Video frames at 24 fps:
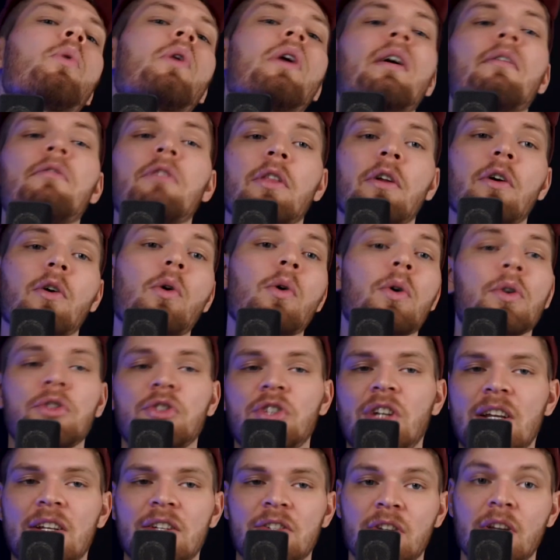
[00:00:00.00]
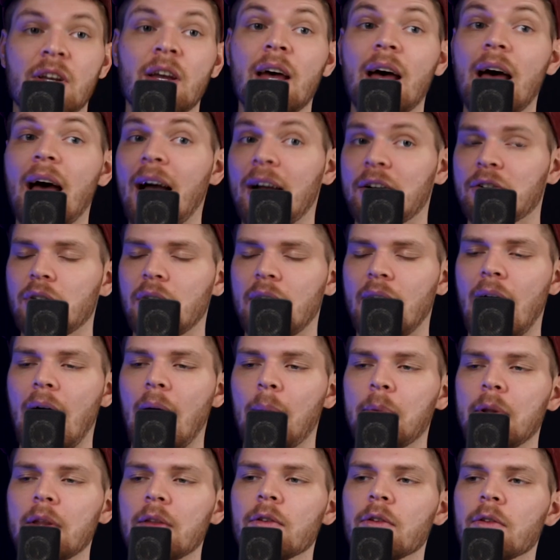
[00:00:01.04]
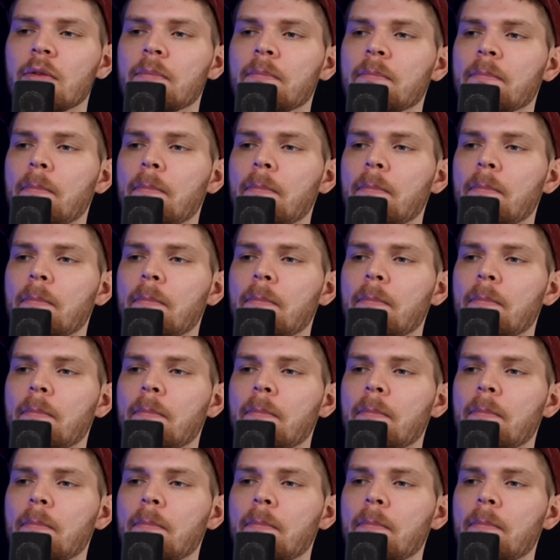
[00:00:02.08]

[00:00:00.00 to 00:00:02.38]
wherever the chord change actually happens.